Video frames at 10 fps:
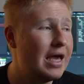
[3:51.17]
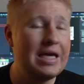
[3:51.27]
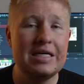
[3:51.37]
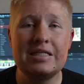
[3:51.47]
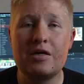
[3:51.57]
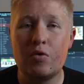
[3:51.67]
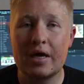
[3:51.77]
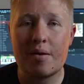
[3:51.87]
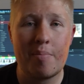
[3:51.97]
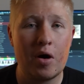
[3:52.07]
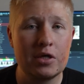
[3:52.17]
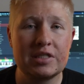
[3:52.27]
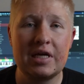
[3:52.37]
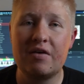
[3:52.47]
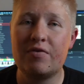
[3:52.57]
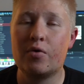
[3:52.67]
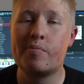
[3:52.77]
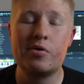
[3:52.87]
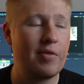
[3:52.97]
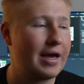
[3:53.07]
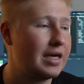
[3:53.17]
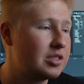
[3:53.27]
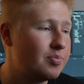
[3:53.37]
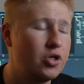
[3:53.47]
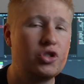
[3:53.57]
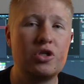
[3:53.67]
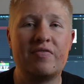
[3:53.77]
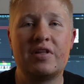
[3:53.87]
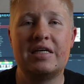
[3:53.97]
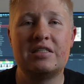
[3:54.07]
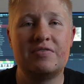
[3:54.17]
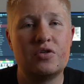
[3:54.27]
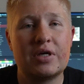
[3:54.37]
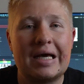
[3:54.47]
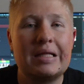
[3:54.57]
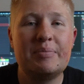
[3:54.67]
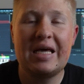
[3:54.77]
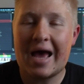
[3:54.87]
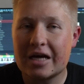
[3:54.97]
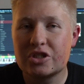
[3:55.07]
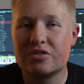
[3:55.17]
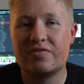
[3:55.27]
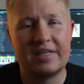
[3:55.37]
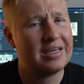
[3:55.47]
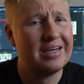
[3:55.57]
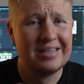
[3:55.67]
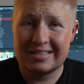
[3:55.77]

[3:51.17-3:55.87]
easy, quick compositing, if you want to put like explosion overlays, if you're doing like a mini action flick,